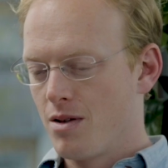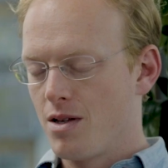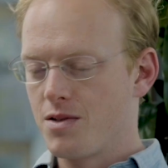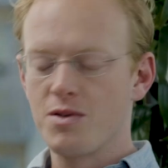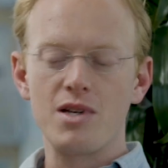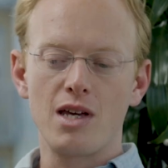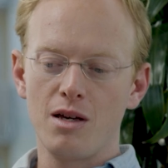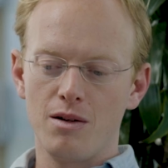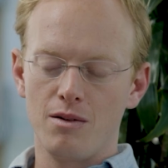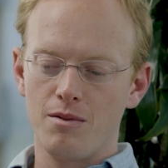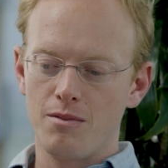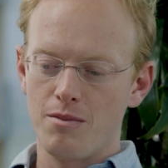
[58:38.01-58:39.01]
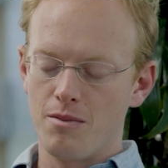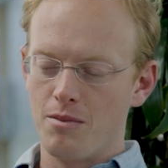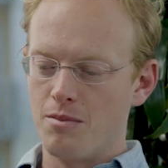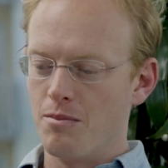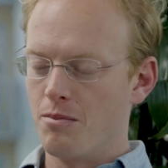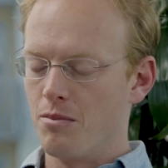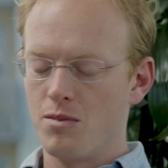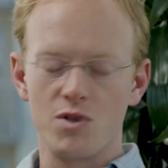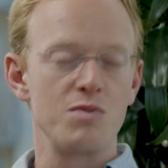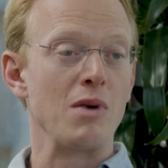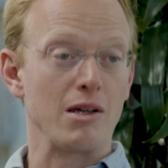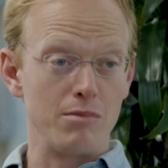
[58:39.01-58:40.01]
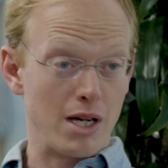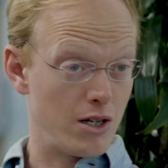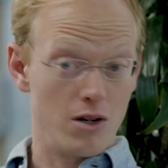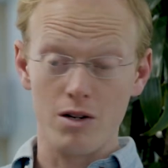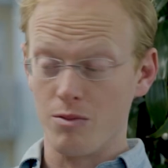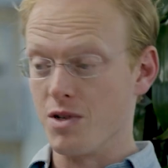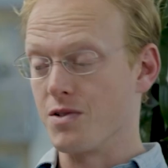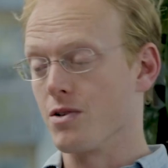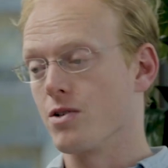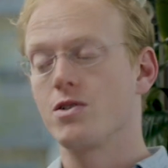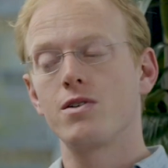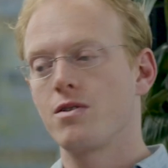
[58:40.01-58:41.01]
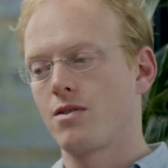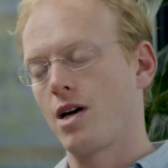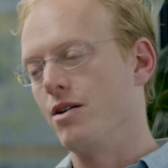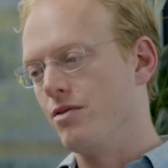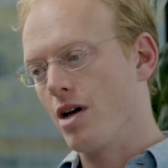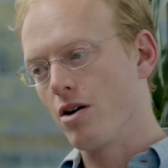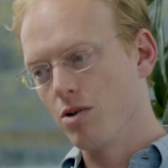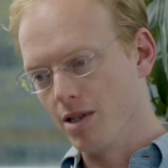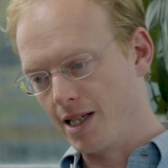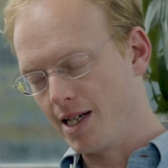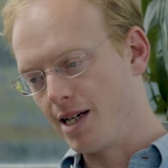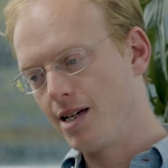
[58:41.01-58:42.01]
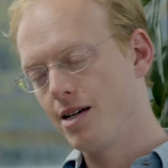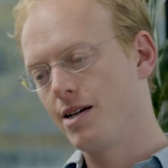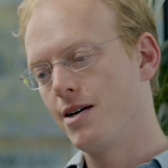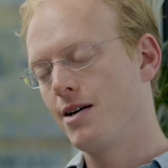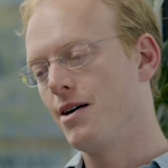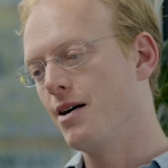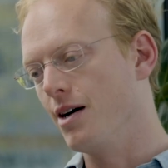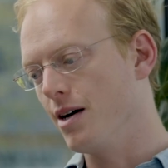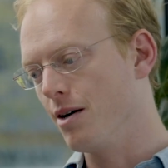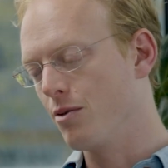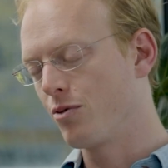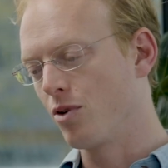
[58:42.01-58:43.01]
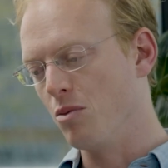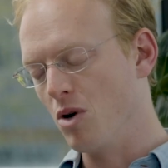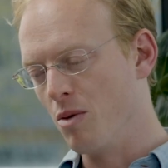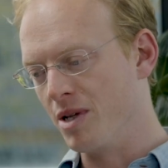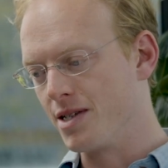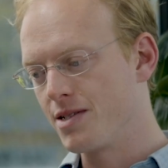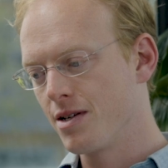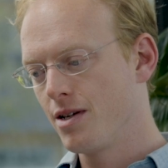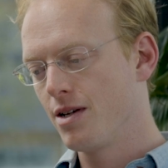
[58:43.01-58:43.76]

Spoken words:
So taking just my current research kind of narrowly for a moment,